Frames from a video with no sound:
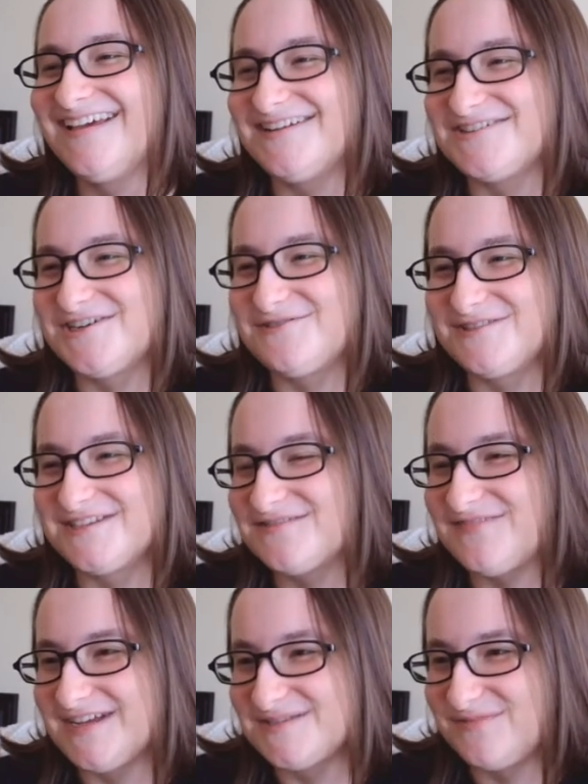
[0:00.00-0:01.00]
Get a shirt with his
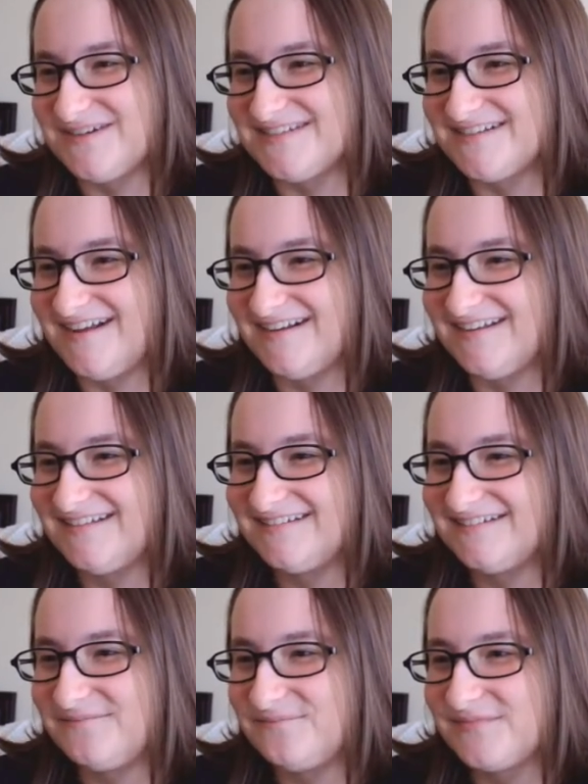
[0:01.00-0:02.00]
face printed on it.
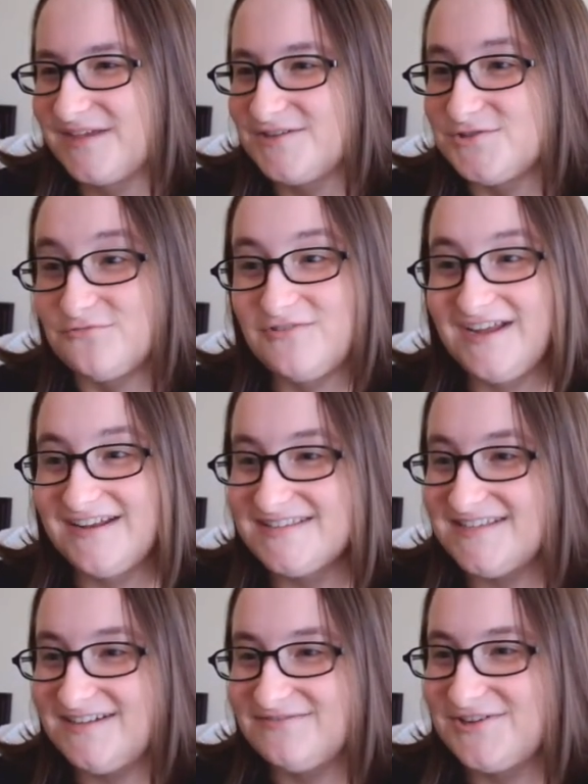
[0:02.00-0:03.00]
Don't forget a
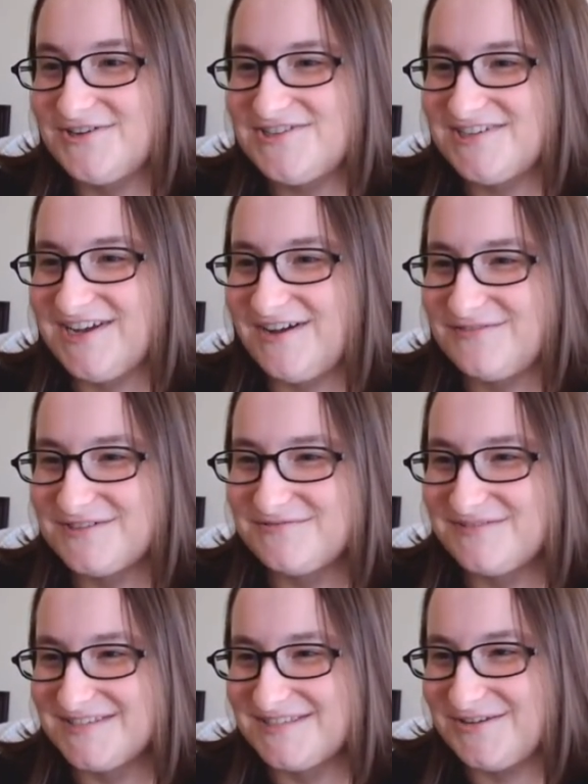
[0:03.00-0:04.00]
set of cushion covers
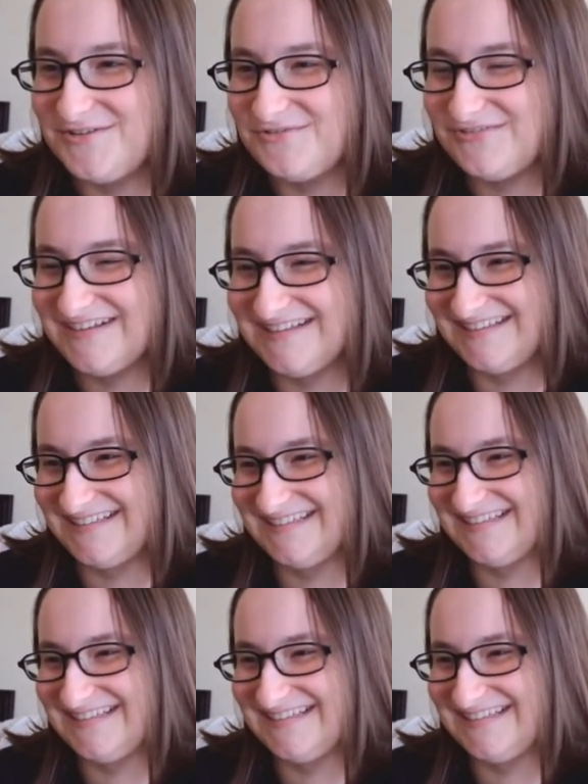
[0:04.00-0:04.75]
for the sofa.